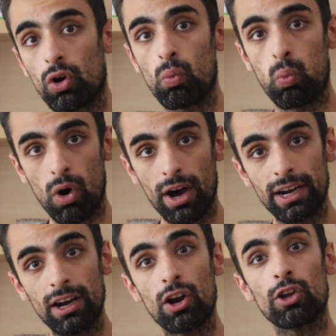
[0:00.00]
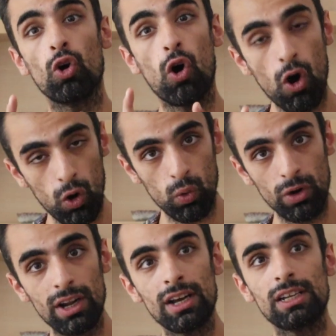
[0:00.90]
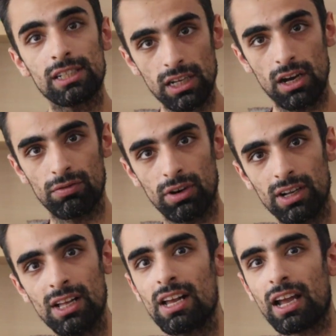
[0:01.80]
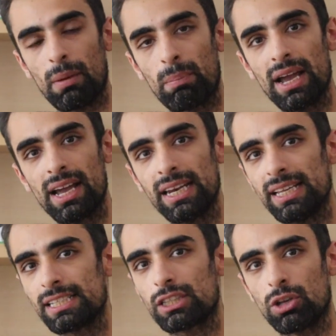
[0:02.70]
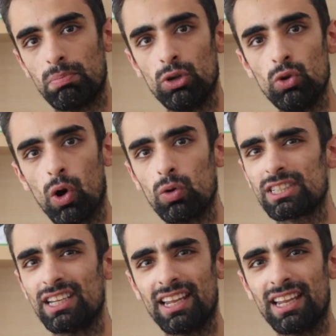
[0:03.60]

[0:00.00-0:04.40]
on your own server. Compare this to Bluehost's